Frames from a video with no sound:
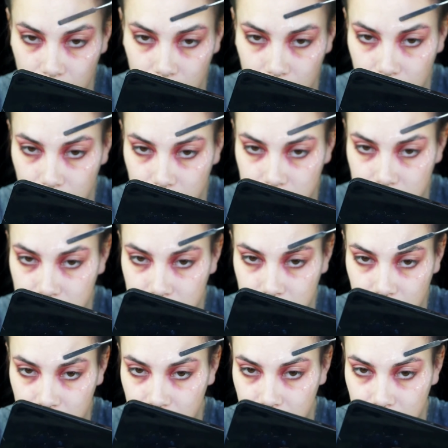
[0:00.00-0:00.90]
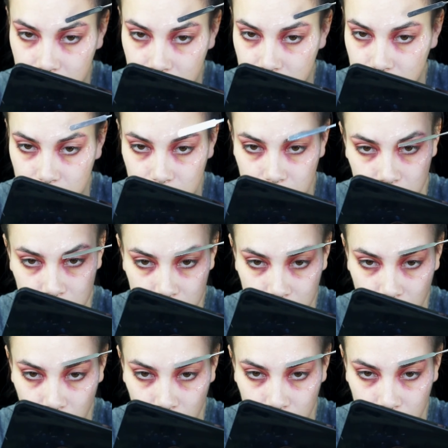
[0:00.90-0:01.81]
I just like to use
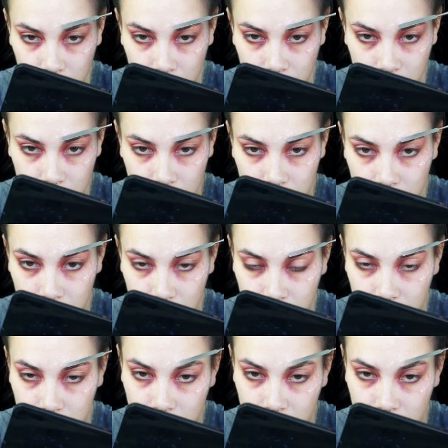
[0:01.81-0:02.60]
a third degree